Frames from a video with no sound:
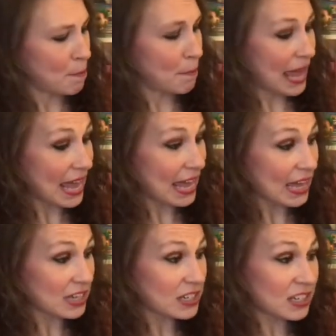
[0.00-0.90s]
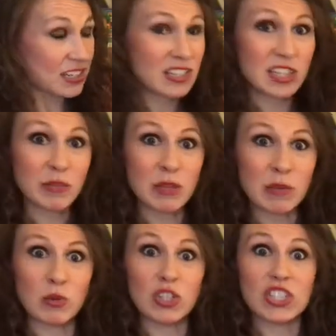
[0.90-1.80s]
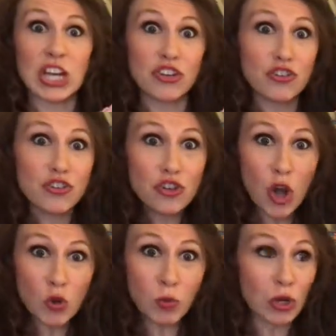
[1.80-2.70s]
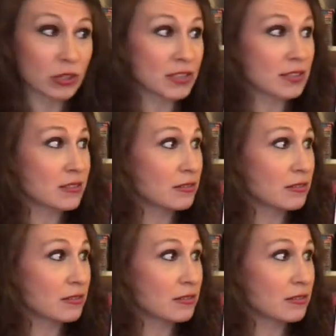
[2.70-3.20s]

Banned, people said no books.